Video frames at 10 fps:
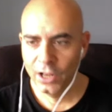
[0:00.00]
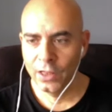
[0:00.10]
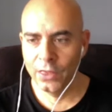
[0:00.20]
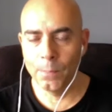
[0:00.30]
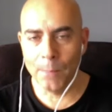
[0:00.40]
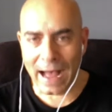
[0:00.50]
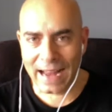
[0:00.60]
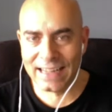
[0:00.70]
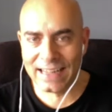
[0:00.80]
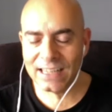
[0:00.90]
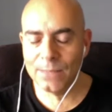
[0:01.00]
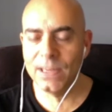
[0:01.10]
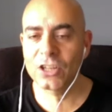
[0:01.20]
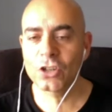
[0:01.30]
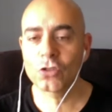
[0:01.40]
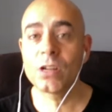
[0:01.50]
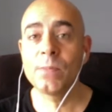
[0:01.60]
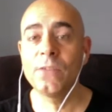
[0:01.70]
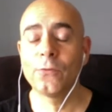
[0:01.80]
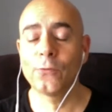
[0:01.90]
the mind can be
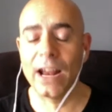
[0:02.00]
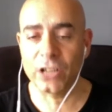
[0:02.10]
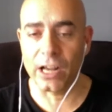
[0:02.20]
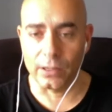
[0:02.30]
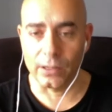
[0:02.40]
extremely fragile.